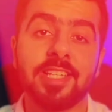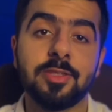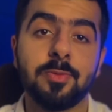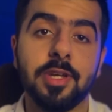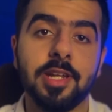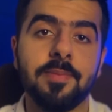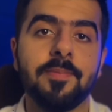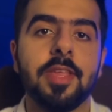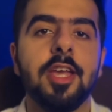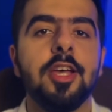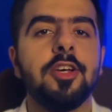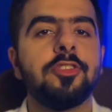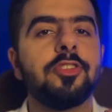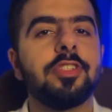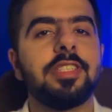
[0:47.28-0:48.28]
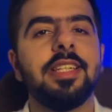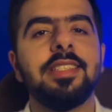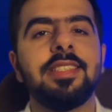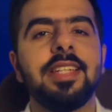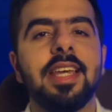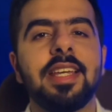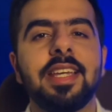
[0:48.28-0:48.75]
as well. So
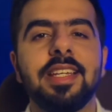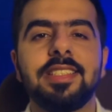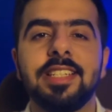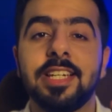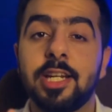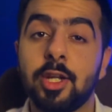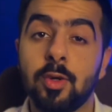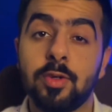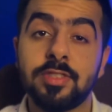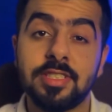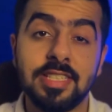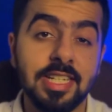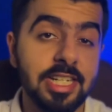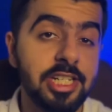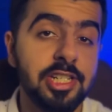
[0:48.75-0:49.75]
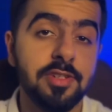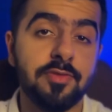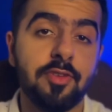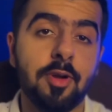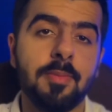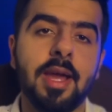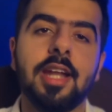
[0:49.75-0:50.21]
this deck is in close deletion
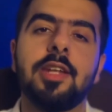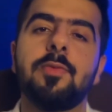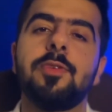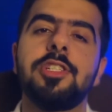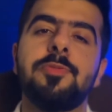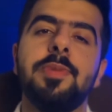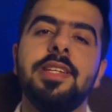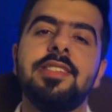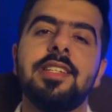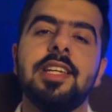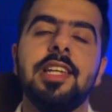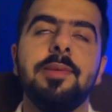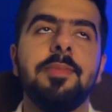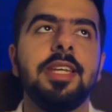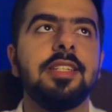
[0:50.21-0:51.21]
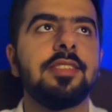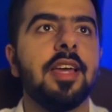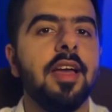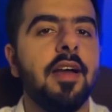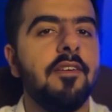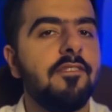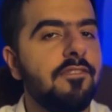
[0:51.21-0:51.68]
format, which basically means
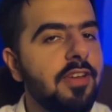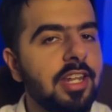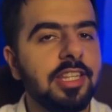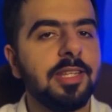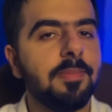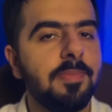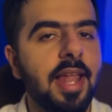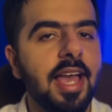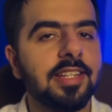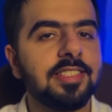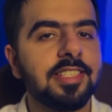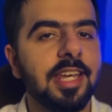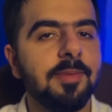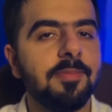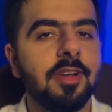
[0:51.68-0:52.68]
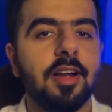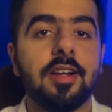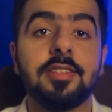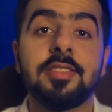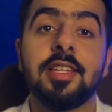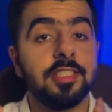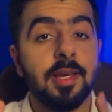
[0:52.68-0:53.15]
fill in the blanks type
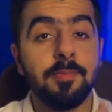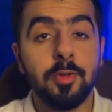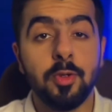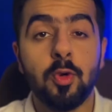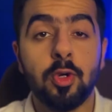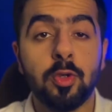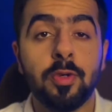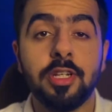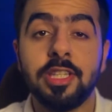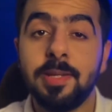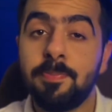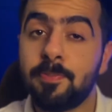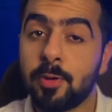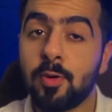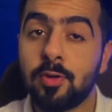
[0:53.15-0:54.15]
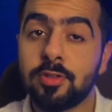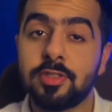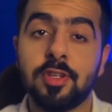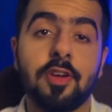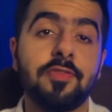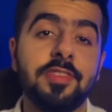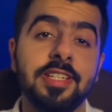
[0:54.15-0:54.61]
cards. Some noteworthy
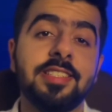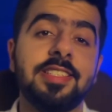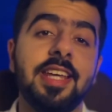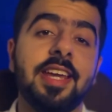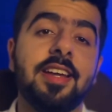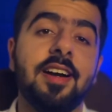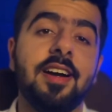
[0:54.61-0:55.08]
pros of this deck